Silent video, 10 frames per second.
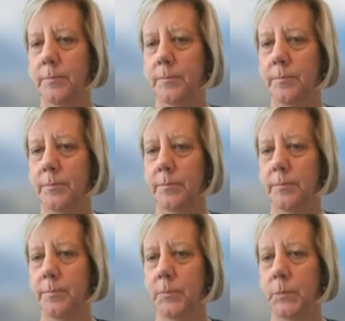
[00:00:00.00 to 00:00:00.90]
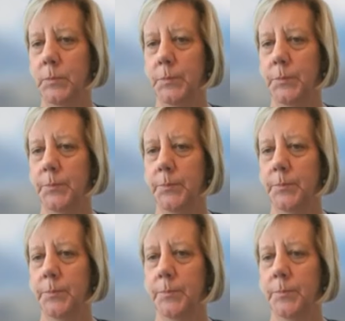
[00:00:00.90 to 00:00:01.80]

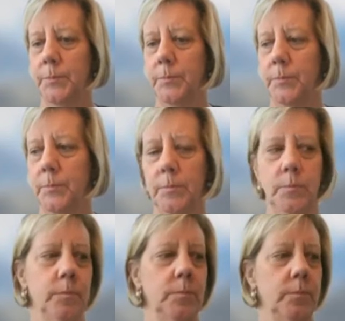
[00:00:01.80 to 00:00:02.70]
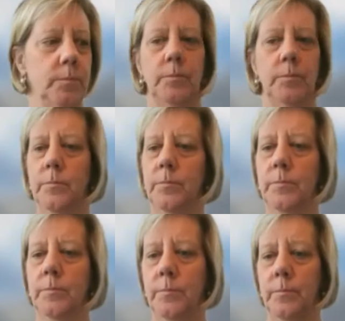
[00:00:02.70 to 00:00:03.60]

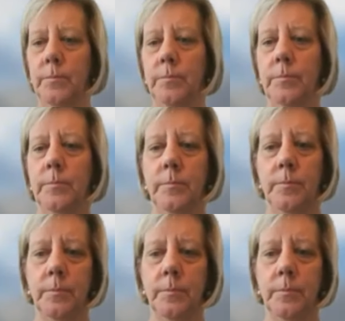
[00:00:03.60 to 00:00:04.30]
[no speech]